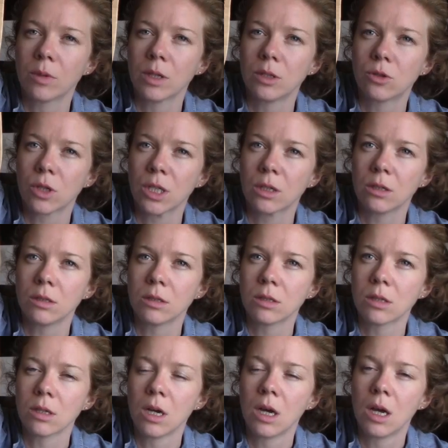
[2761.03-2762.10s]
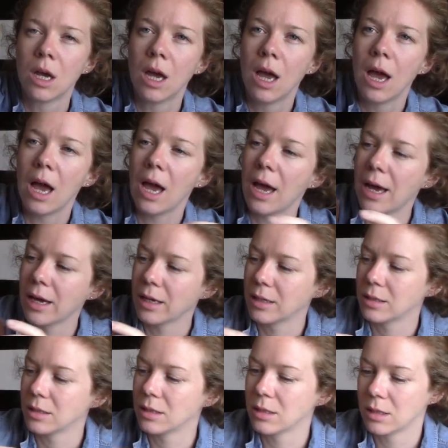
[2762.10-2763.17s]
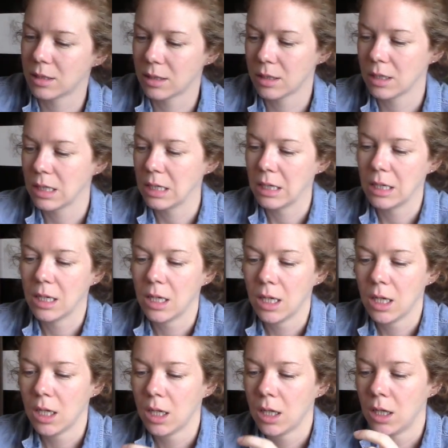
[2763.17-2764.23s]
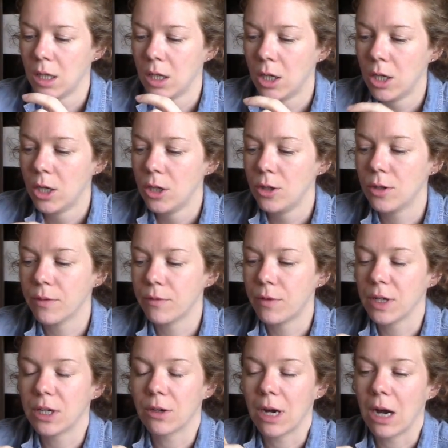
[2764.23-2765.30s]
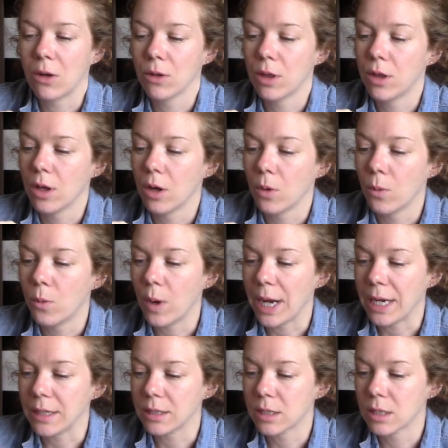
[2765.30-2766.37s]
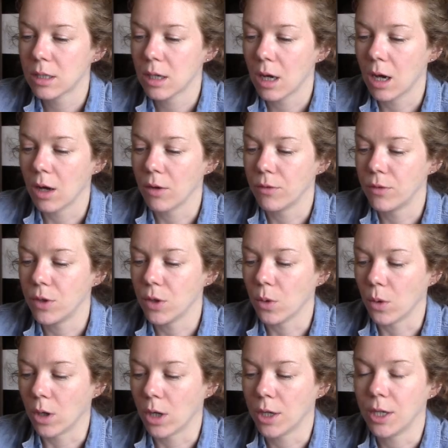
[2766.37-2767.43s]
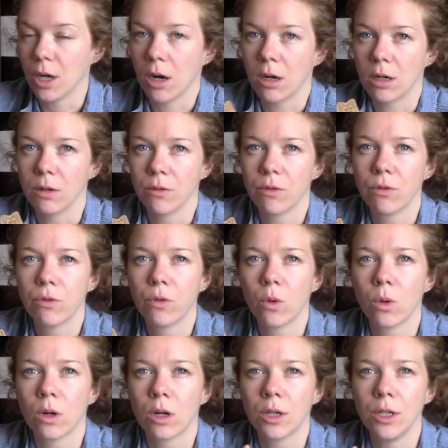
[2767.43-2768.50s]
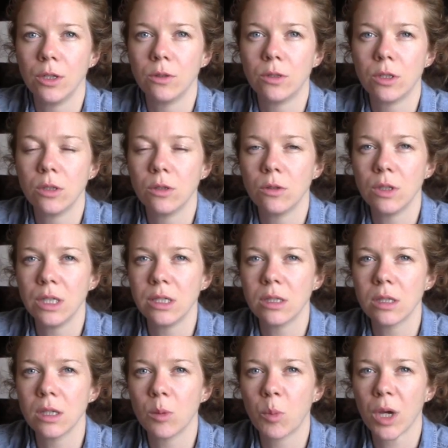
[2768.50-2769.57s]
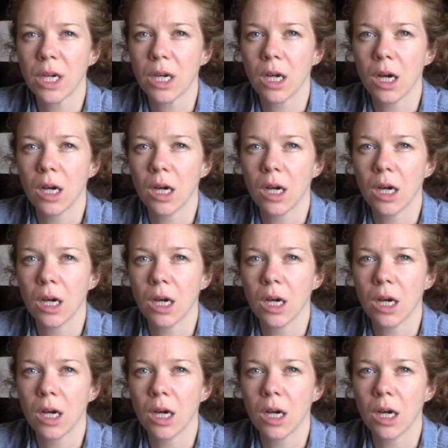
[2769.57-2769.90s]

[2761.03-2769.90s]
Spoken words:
Katrinkles, and you can figure out the weight of your yarn for you to easily pick